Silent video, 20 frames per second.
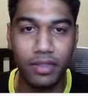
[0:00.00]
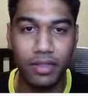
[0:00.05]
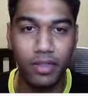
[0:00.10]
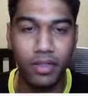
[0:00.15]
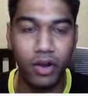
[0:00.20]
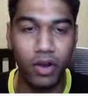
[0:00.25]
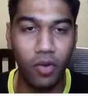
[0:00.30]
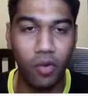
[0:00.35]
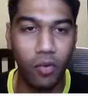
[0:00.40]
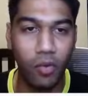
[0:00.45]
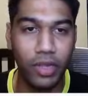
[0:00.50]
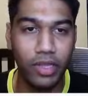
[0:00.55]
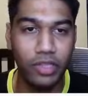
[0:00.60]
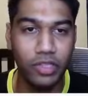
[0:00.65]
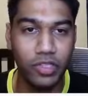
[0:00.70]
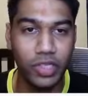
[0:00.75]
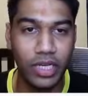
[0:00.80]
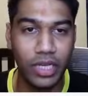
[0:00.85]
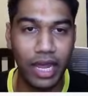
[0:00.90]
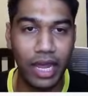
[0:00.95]
the row in the
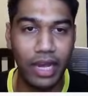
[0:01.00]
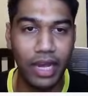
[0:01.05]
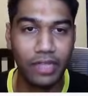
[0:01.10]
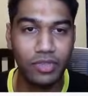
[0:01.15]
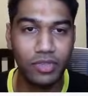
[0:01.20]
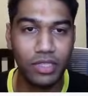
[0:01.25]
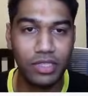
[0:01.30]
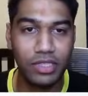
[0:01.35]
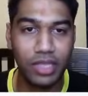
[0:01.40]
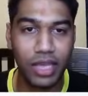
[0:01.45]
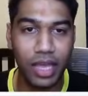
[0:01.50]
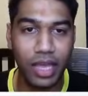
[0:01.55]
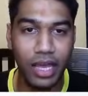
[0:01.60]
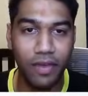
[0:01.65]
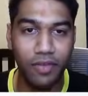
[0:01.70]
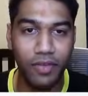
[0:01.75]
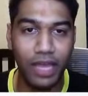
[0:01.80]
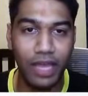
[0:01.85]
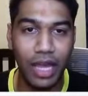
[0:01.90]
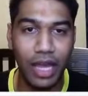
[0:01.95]
sheet. And as you can see here,
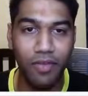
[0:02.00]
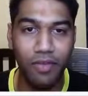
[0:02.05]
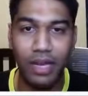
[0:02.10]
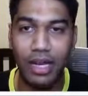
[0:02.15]
we have a